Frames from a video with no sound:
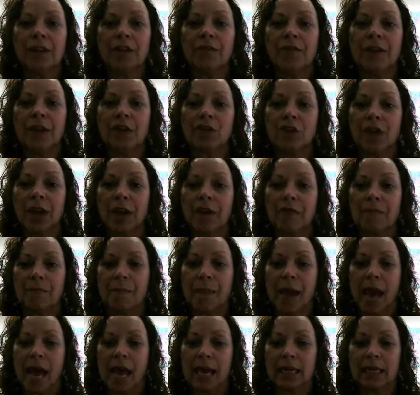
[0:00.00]
division of
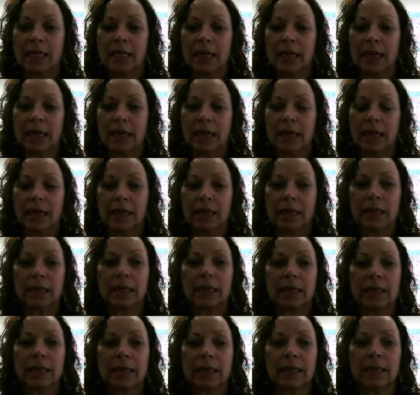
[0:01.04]
Magna in
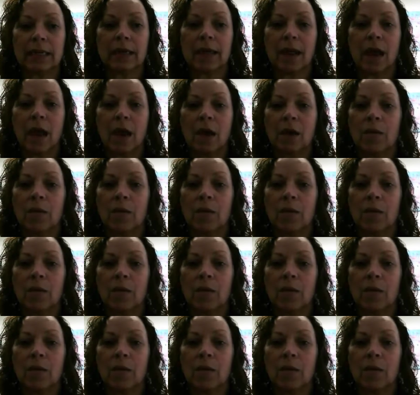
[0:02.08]
Clinton,